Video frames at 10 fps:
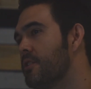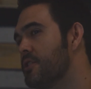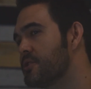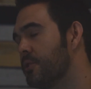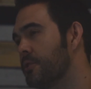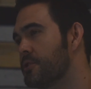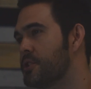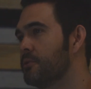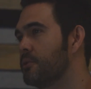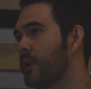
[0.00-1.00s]
the sole of the
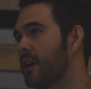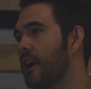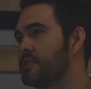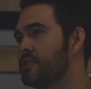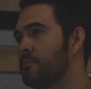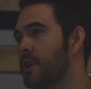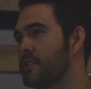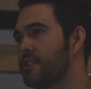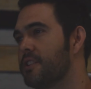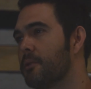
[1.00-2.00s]
shoe would wear out so
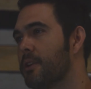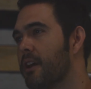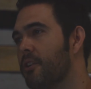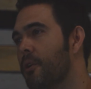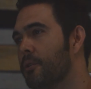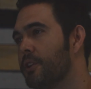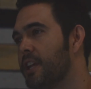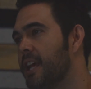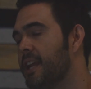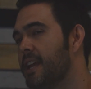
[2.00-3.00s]
much that they would have a hole
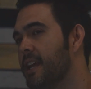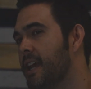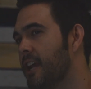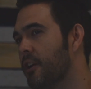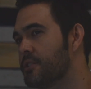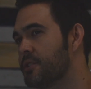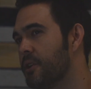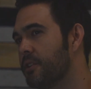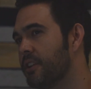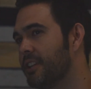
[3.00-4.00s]
in it, and
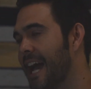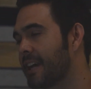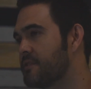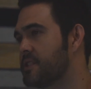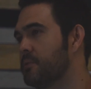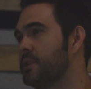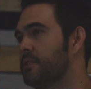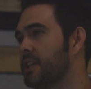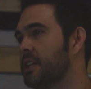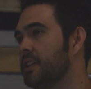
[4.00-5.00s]
also a lack of stability.